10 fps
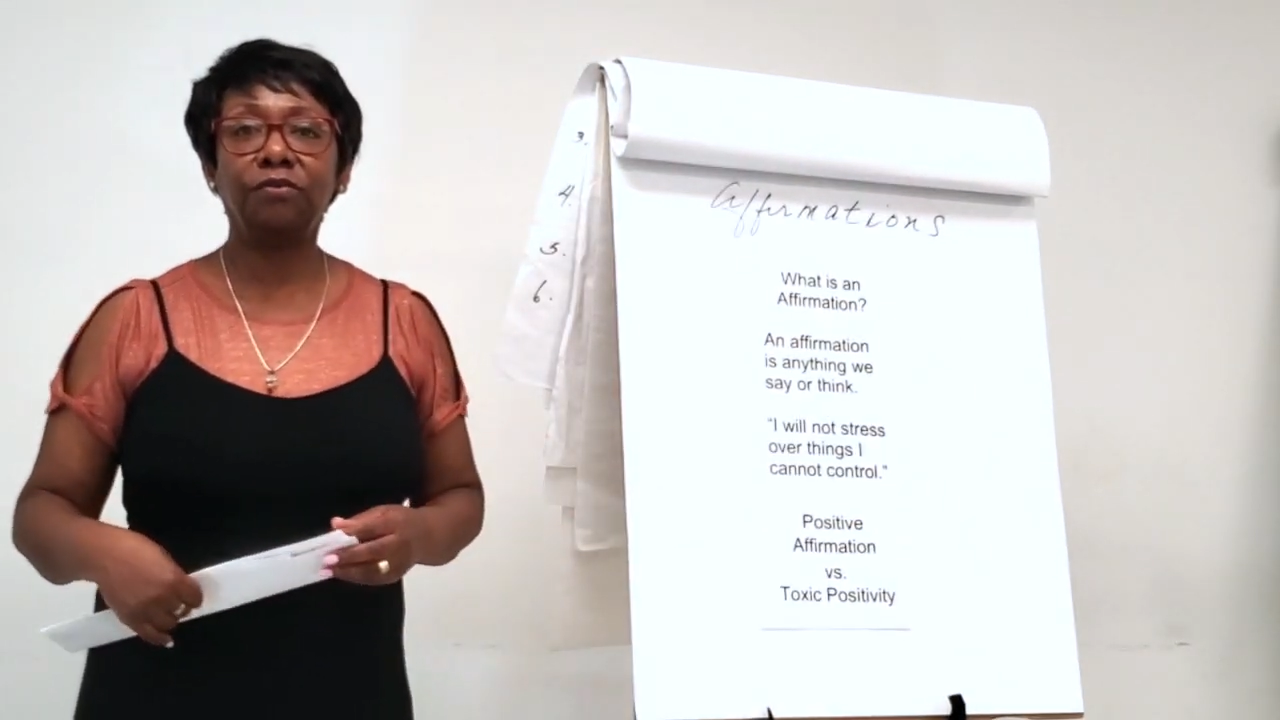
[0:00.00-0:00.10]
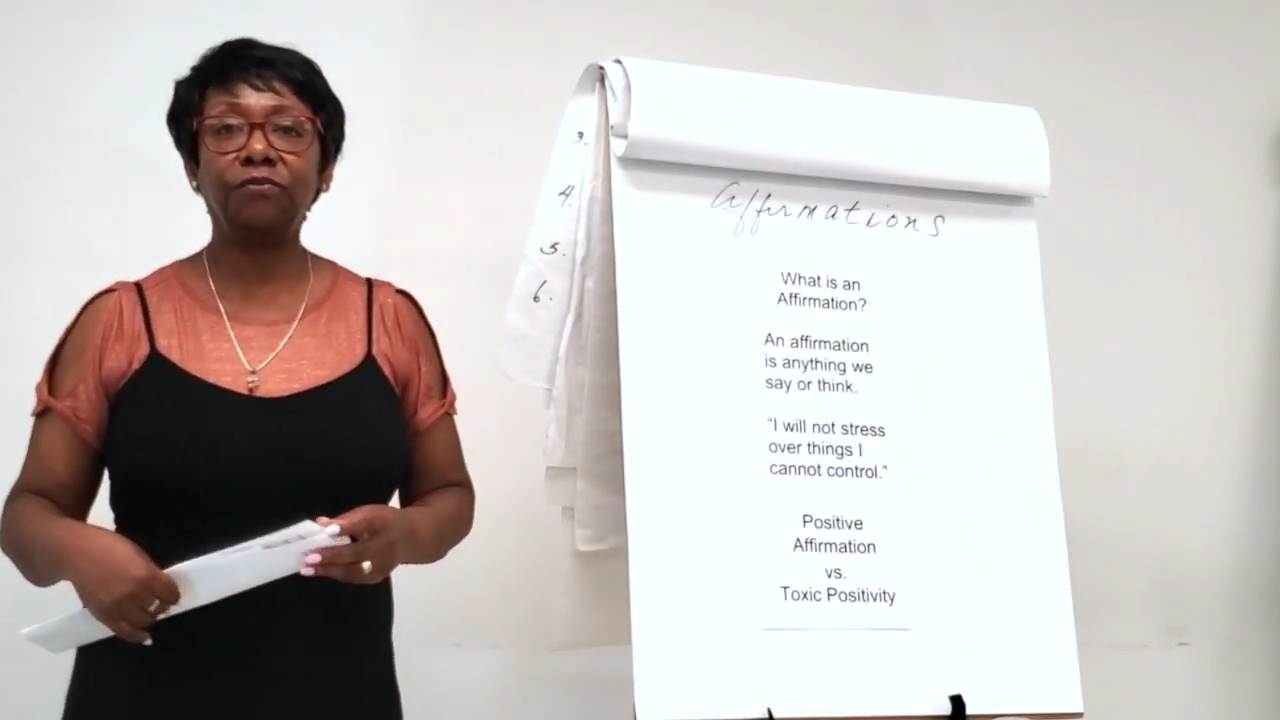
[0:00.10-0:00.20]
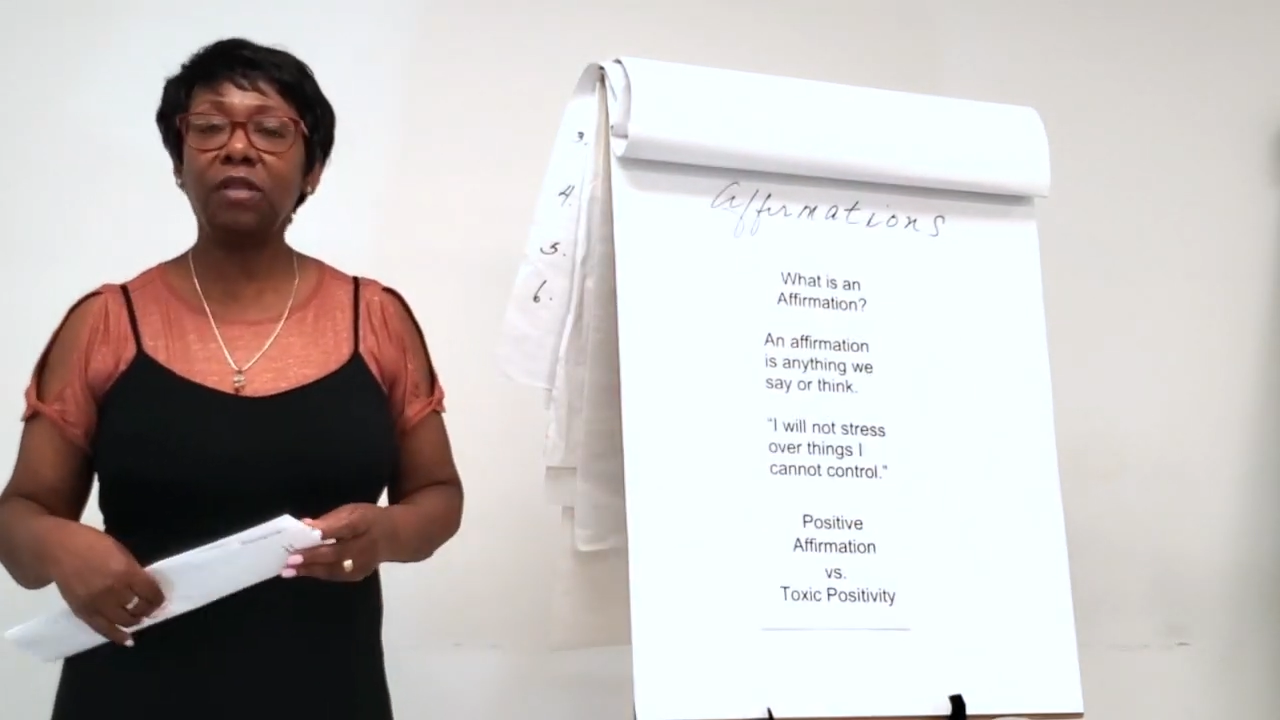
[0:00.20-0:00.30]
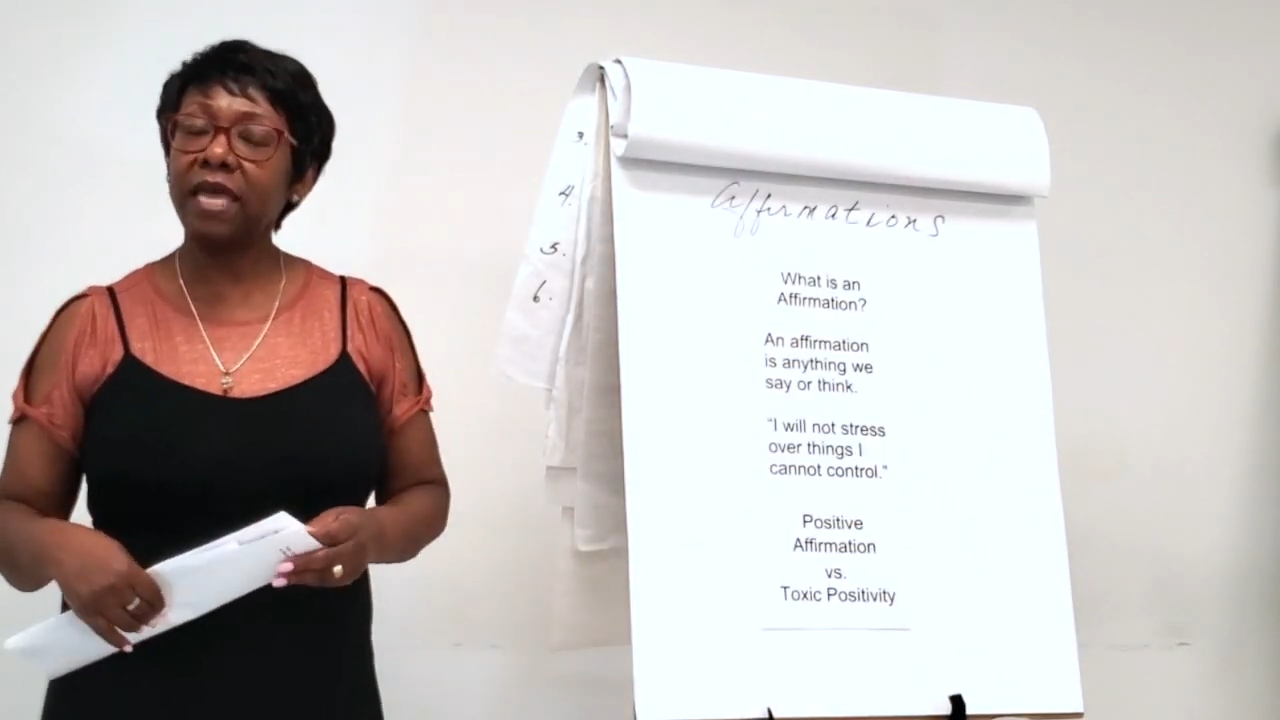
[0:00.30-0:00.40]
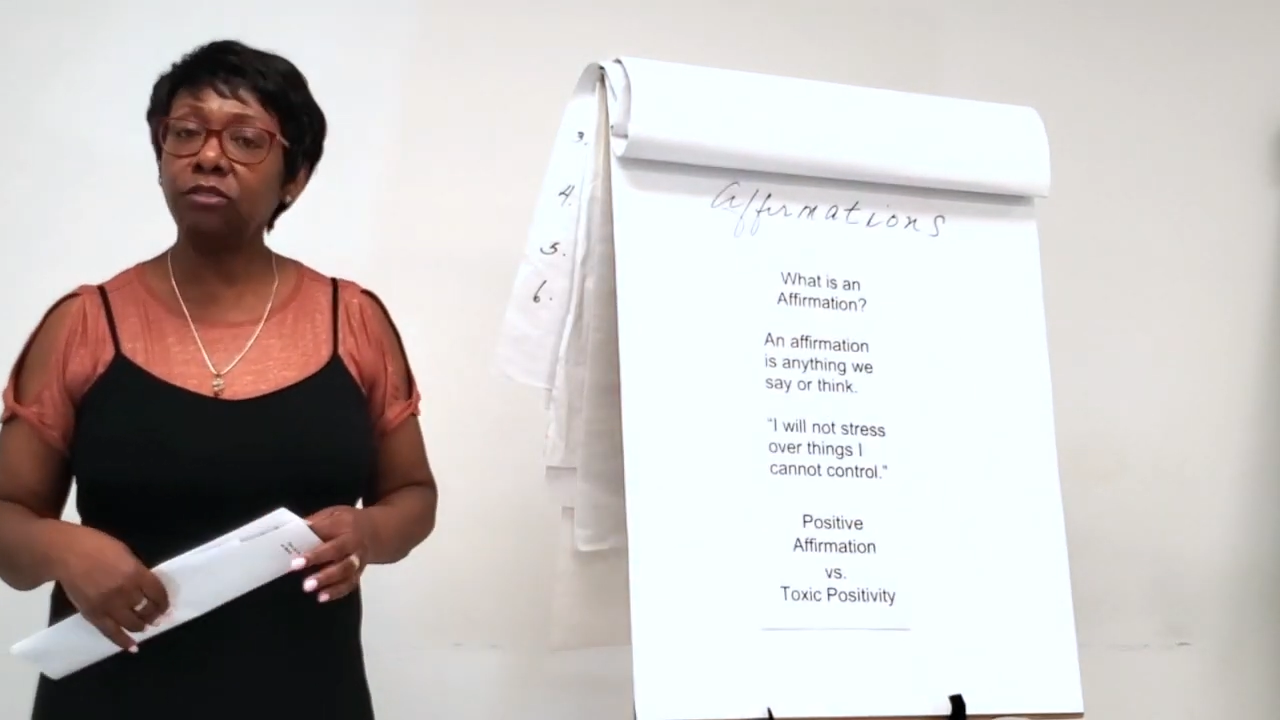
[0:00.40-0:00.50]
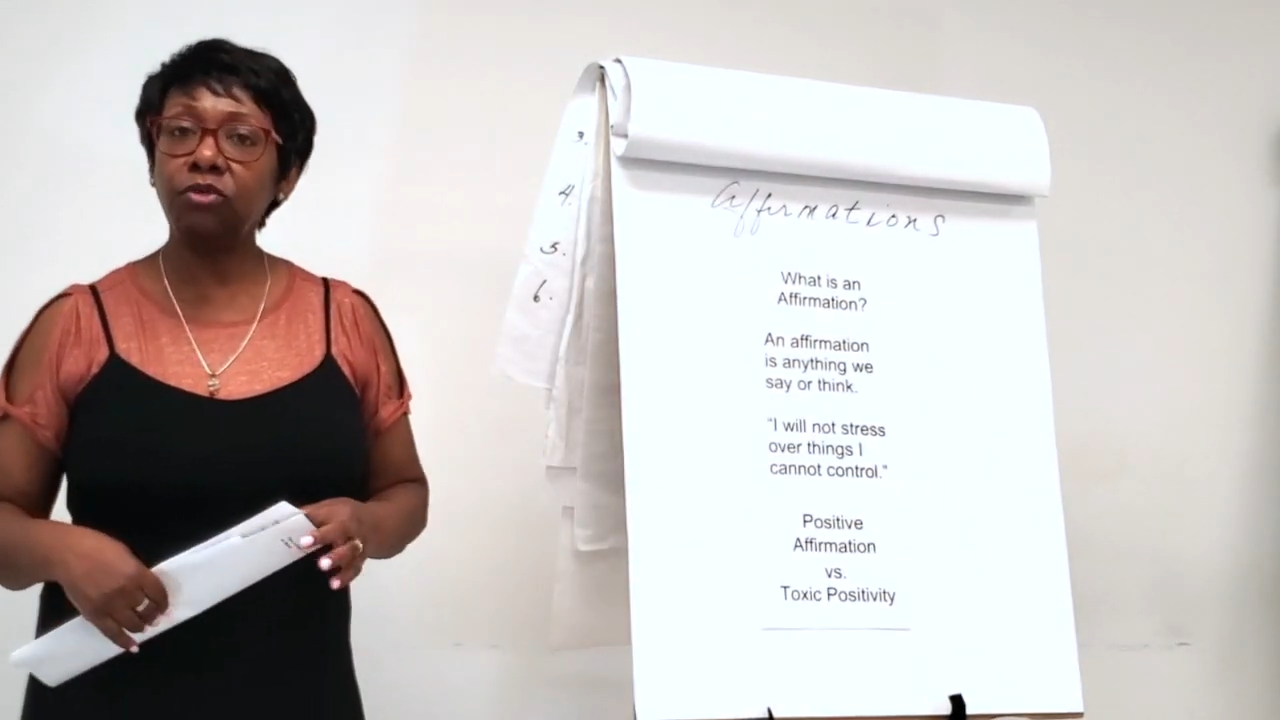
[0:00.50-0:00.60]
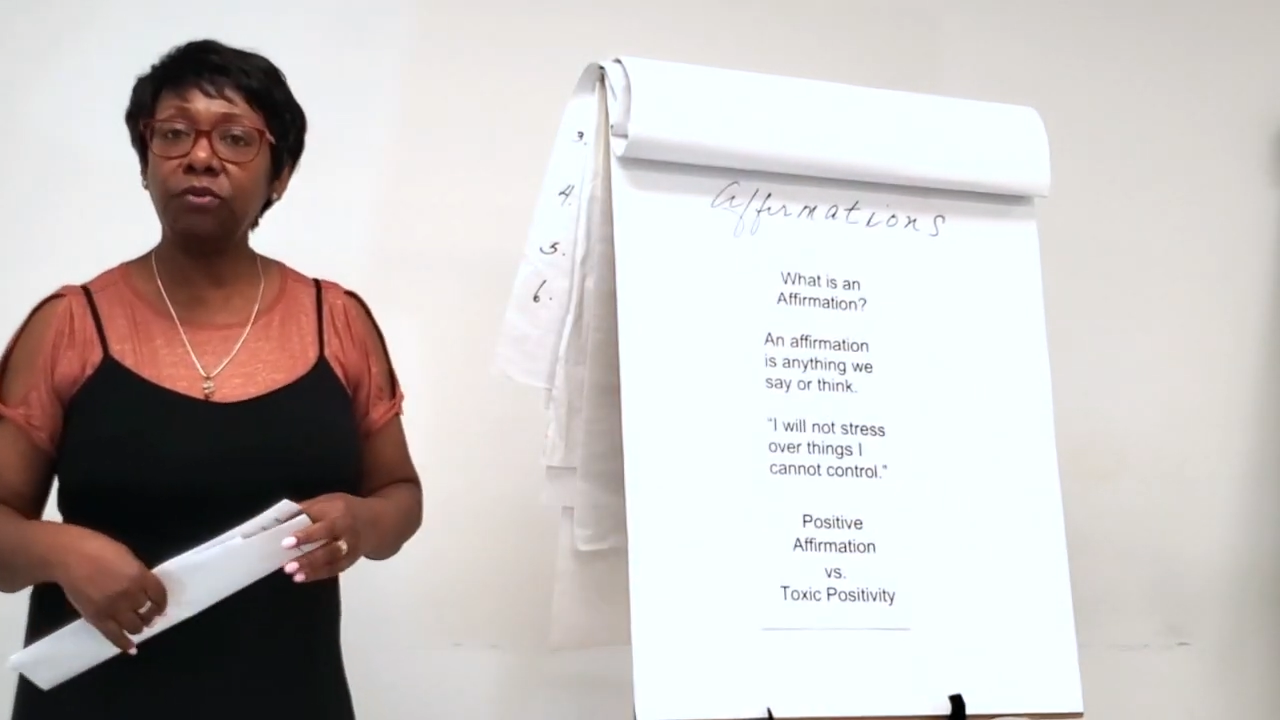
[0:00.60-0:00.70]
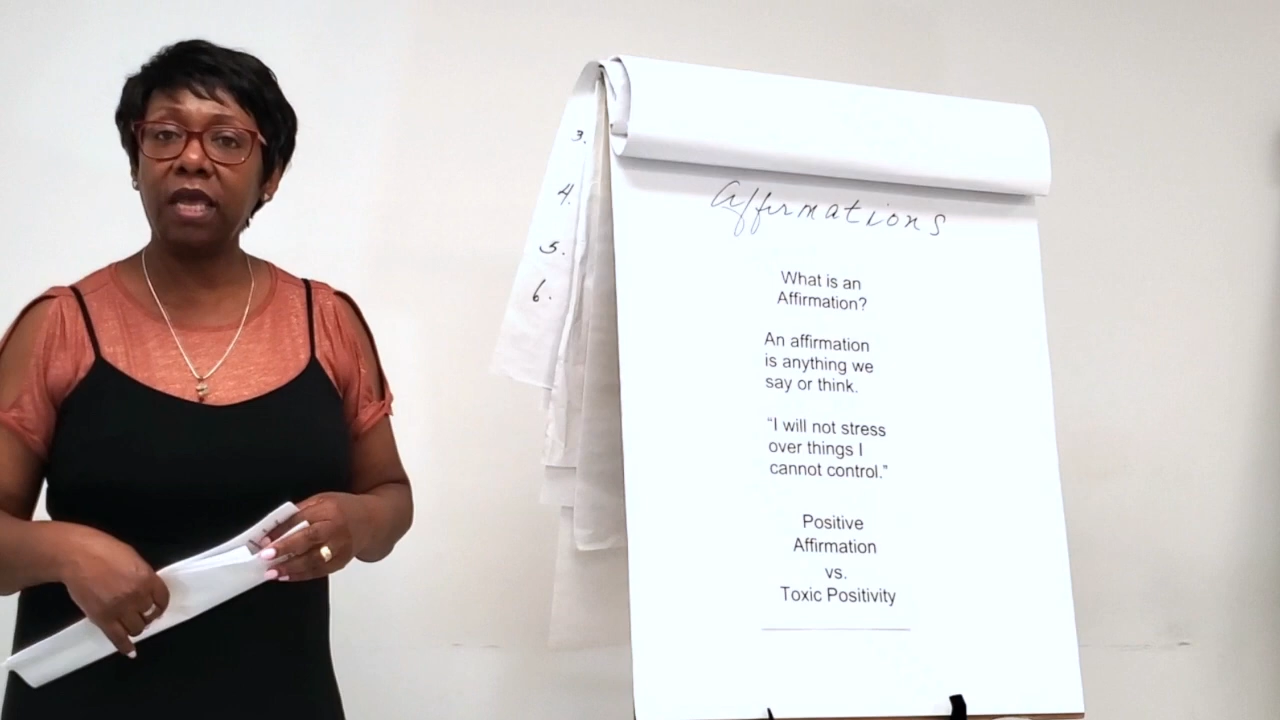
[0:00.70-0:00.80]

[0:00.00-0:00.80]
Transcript: for like 2